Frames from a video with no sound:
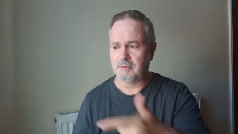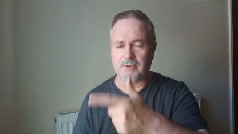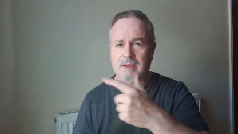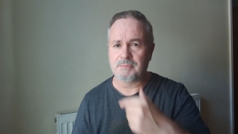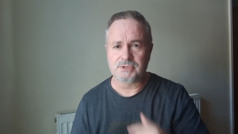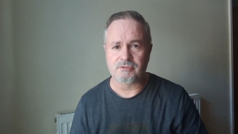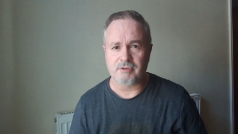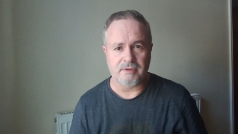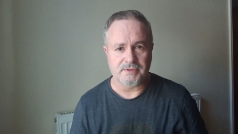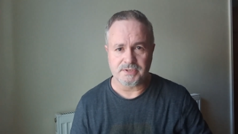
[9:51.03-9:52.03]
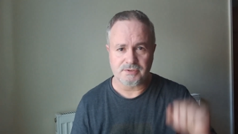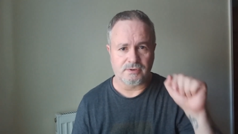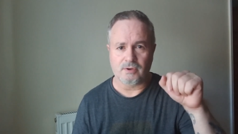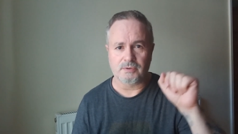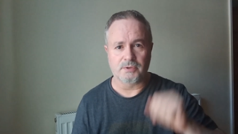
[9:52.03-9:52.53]
Amazon driver just
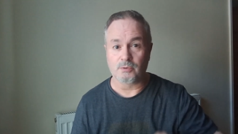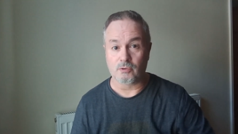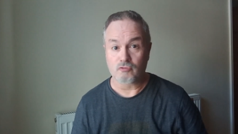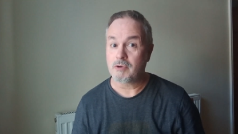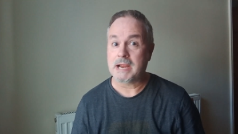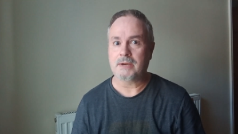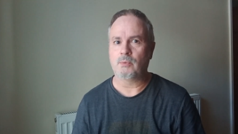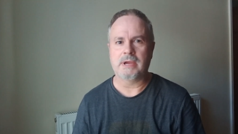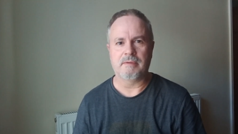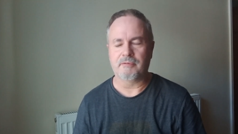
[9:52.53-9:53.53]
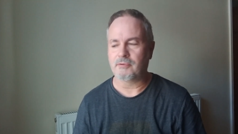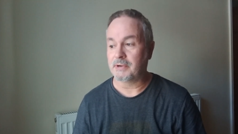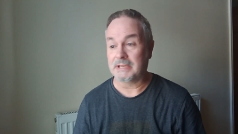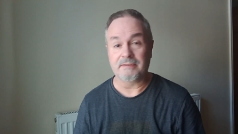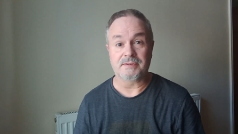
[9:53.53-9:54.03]
knocked the door and ran away before I
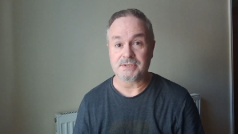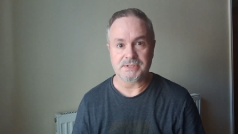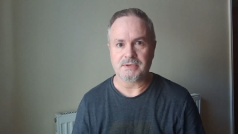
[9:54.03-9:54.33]
could even see